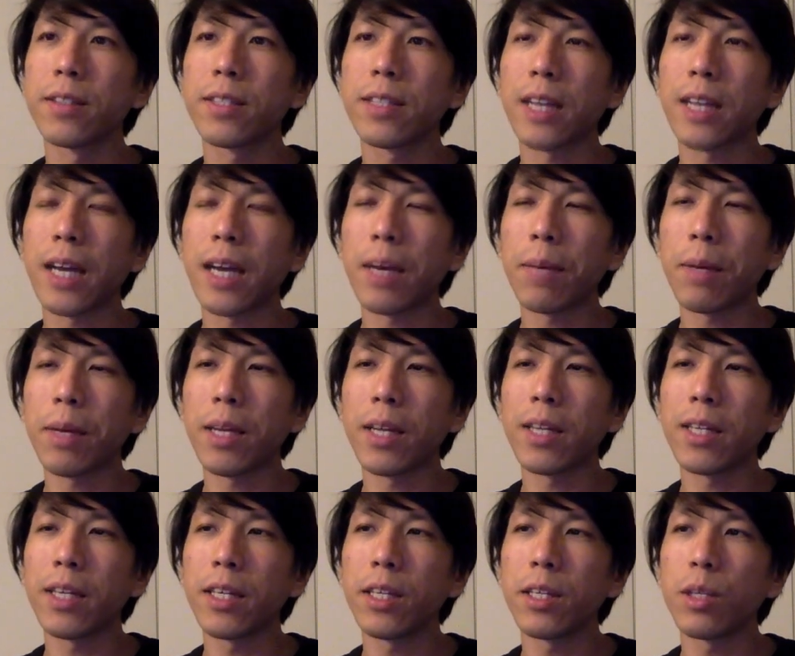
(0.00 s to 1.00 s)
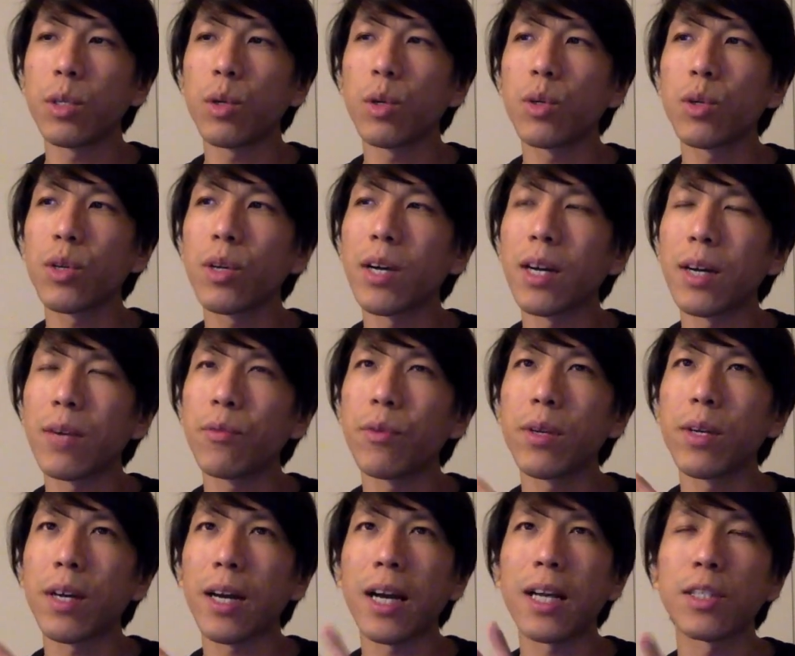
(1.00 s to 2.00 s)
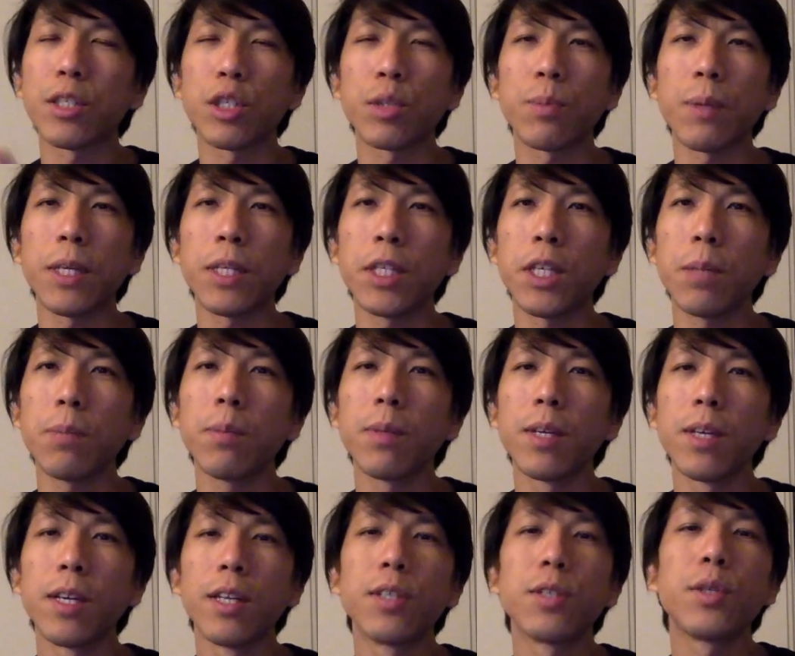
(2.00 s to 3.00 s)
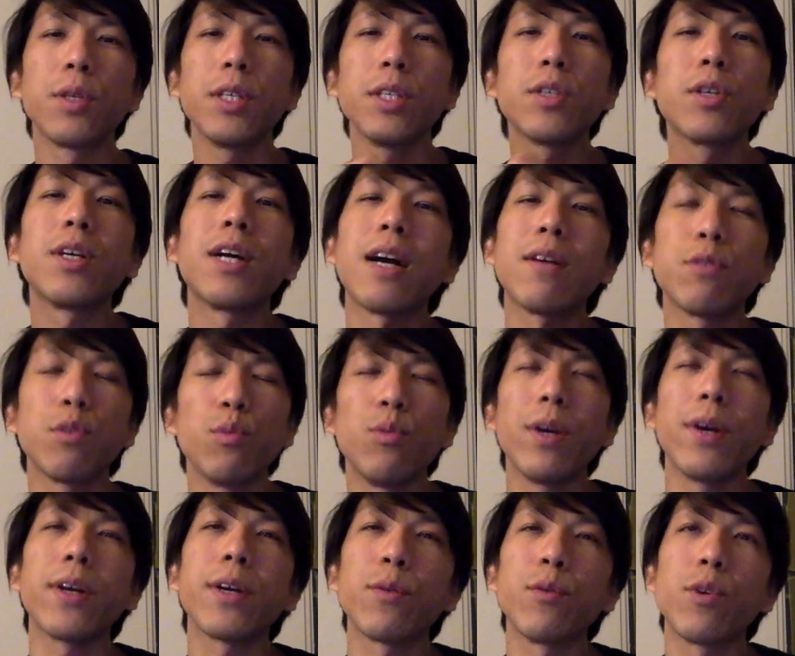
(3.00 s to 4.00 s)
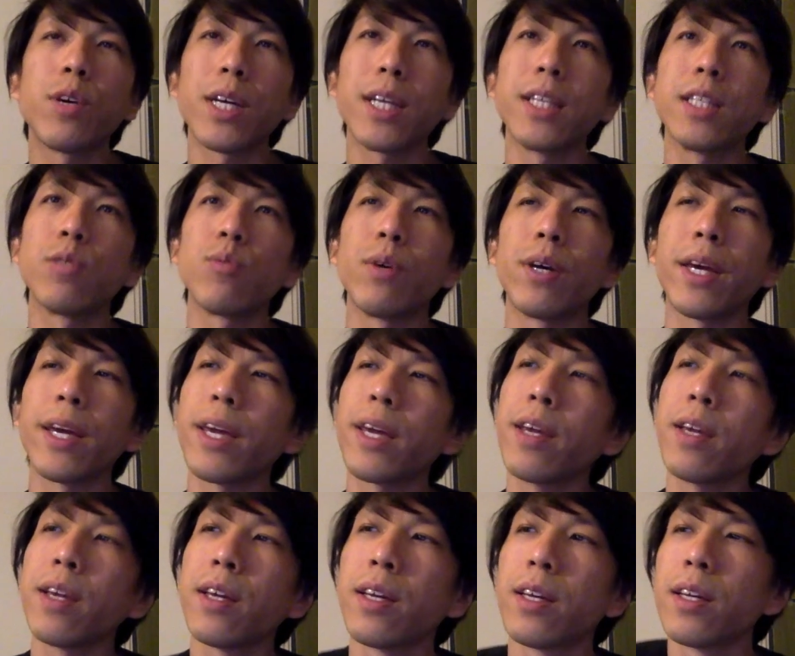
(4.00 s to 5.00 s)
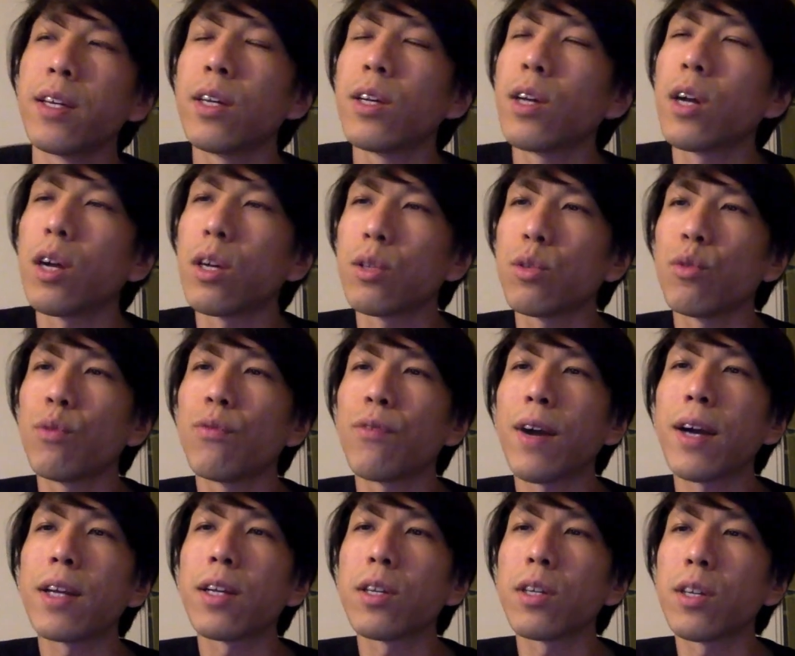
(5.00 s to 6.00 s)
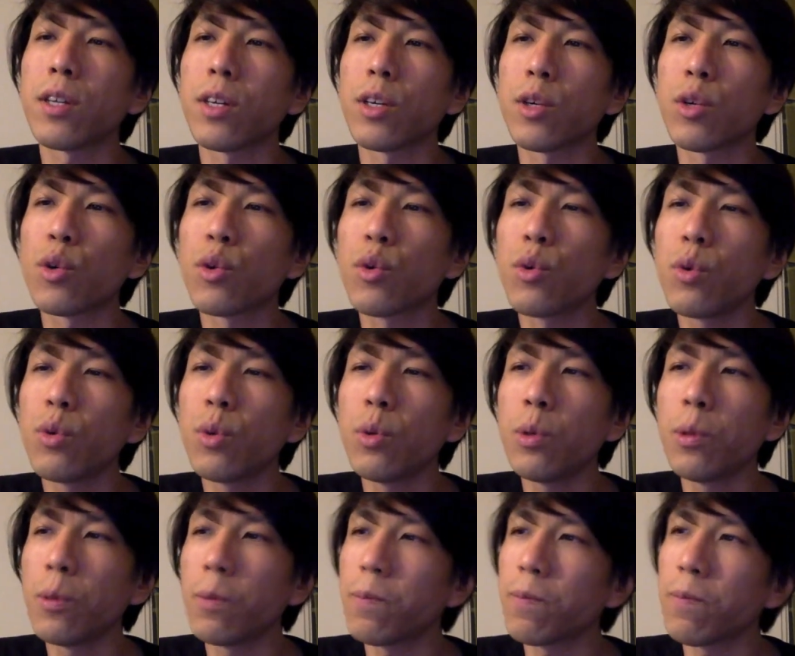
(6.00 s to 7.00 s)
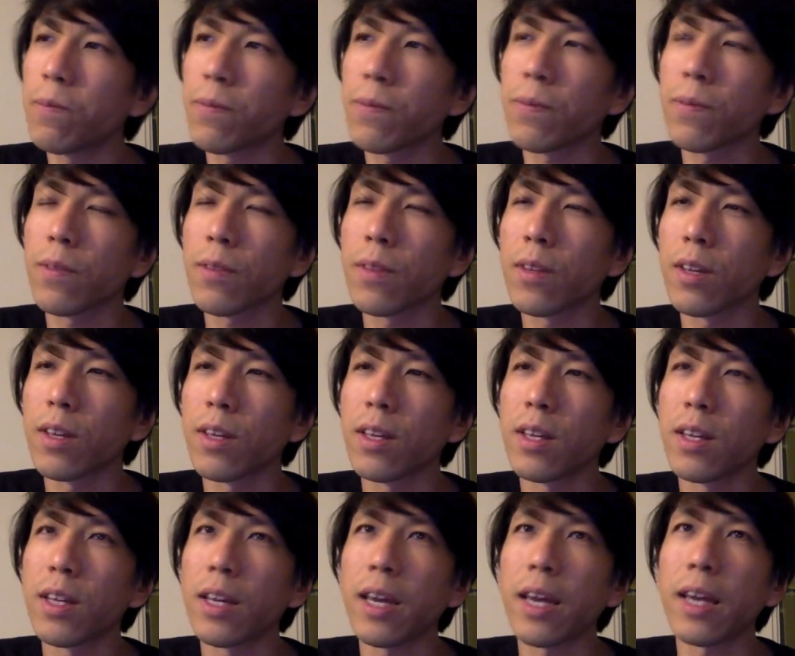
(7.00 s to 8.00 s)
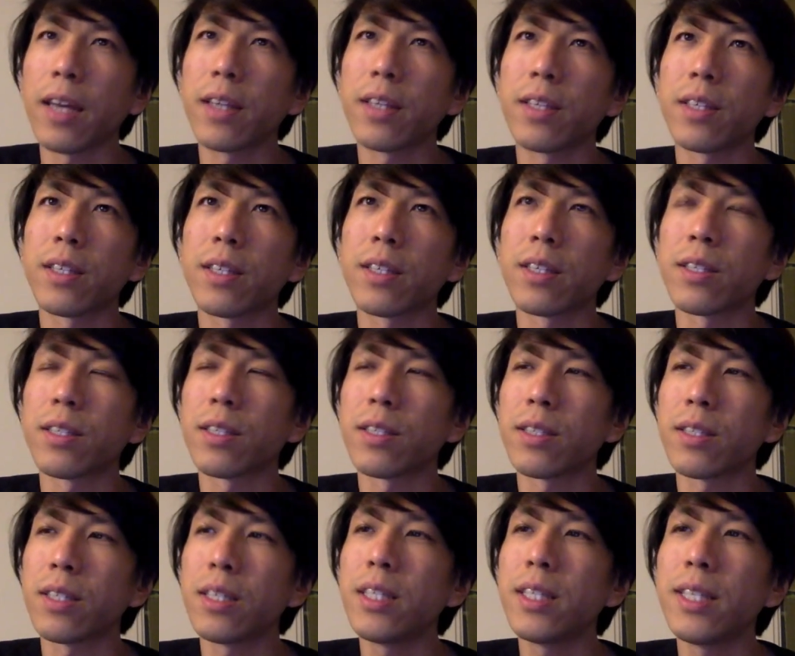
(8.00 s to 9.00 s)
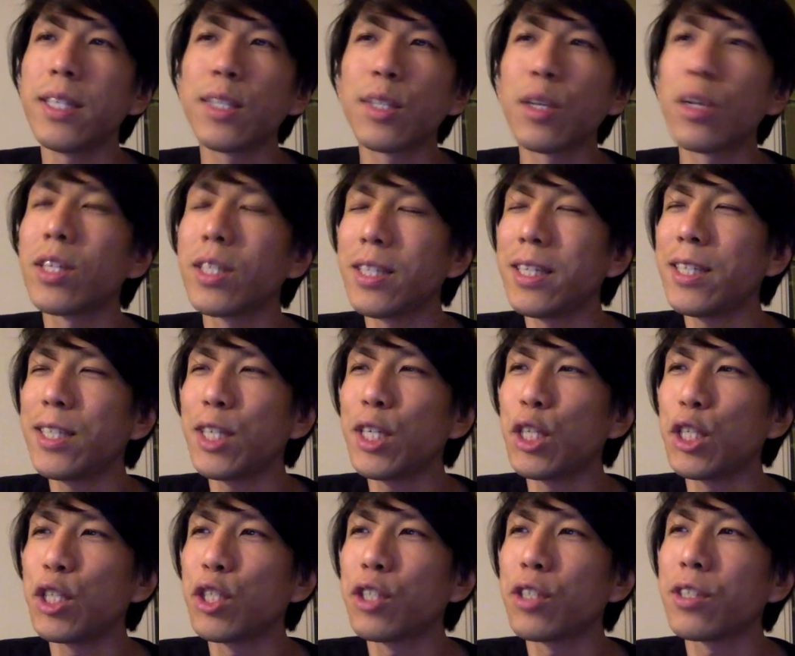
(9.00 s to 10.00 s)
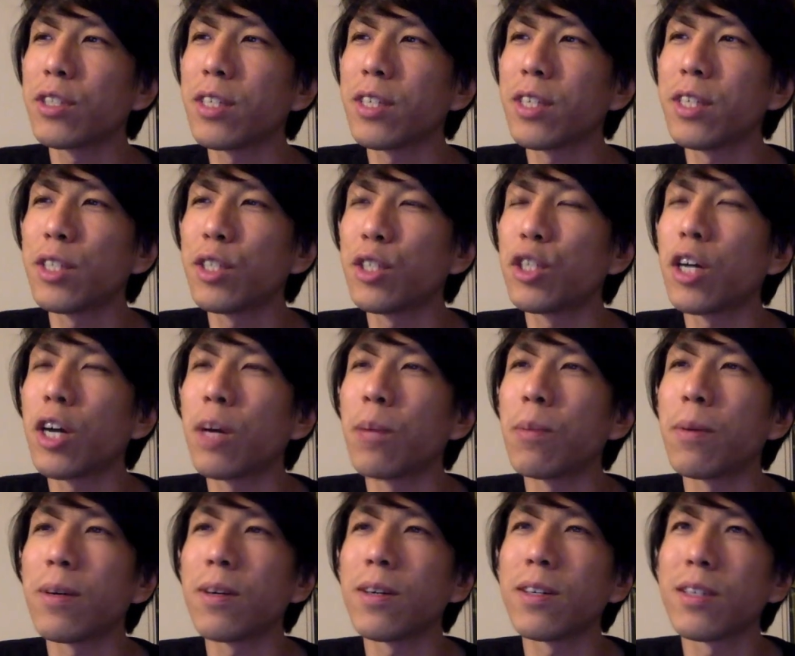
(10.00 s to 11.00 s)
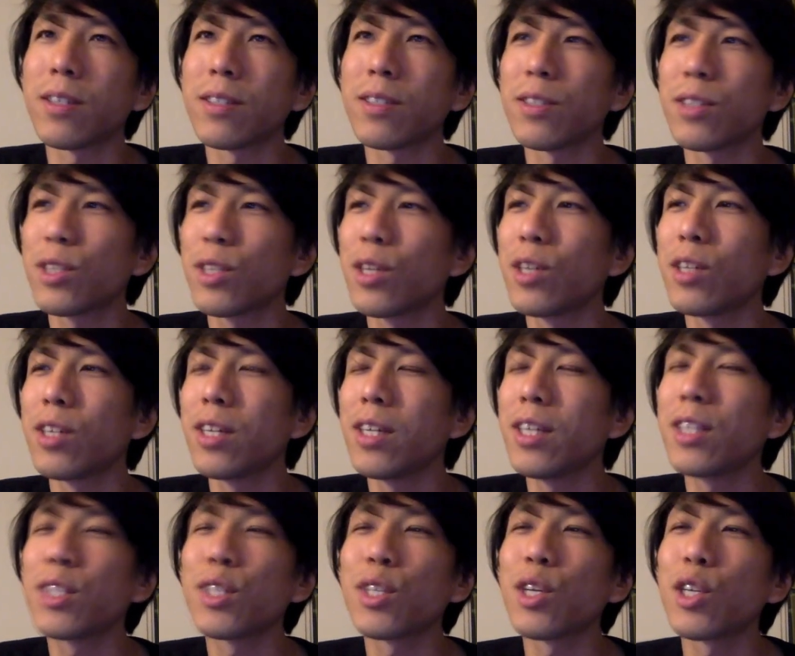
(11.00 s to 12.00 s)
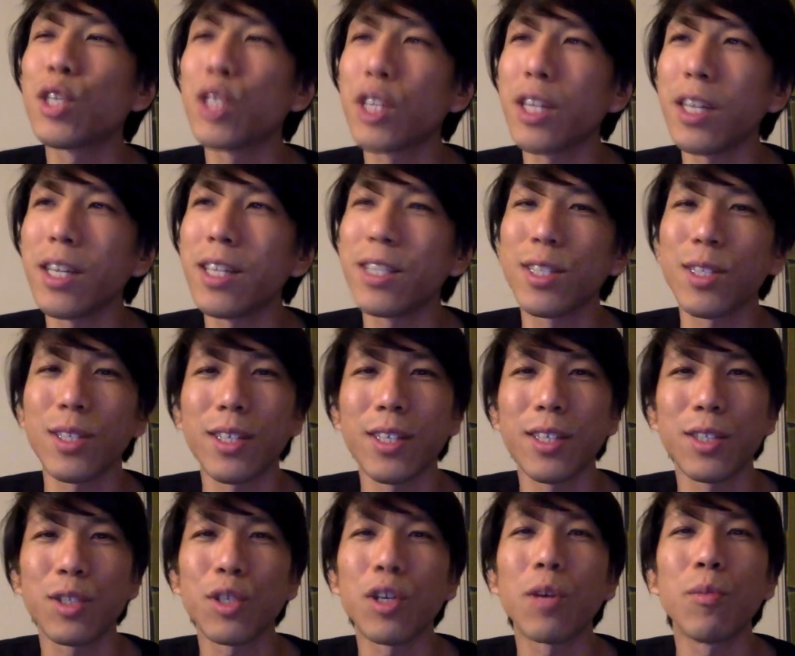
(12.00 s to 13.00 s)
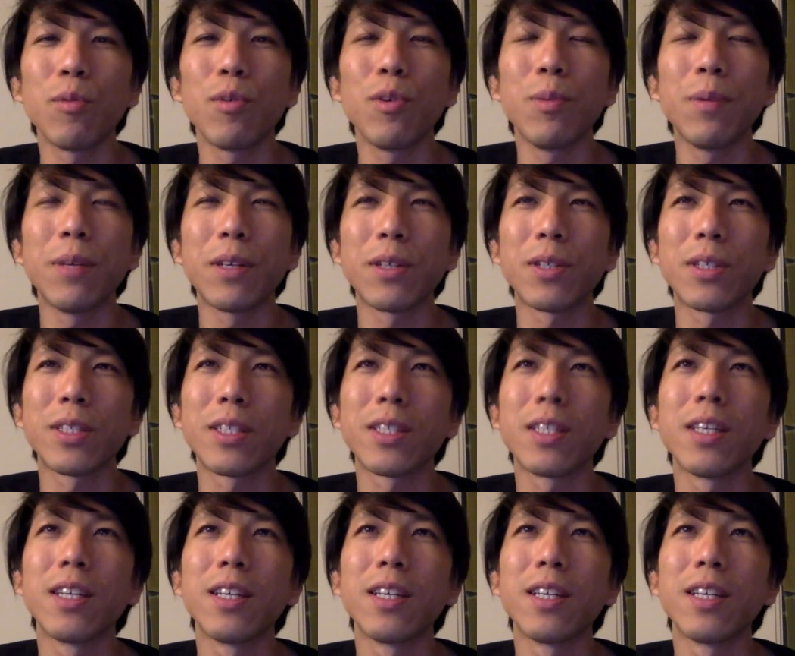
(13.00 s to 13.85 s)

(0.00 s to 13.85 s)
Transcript: time, and then he no longer has a spaceship, so he's gonna have to work his way to find a crew. And since he's gonna ditch his job, suddenly Serge is in trouble because